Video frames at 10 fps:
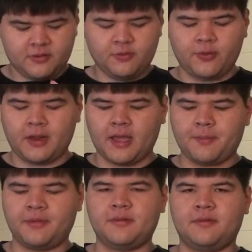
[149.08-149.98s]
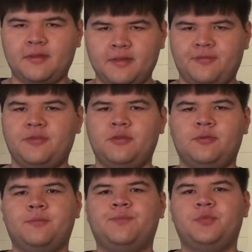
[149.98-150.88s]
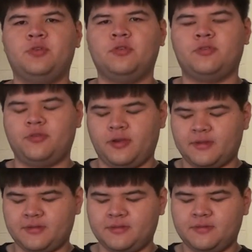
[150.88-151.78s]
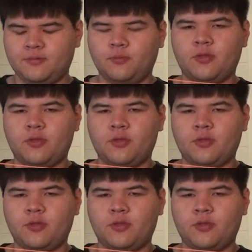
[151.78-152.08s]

what happens if you do your tricks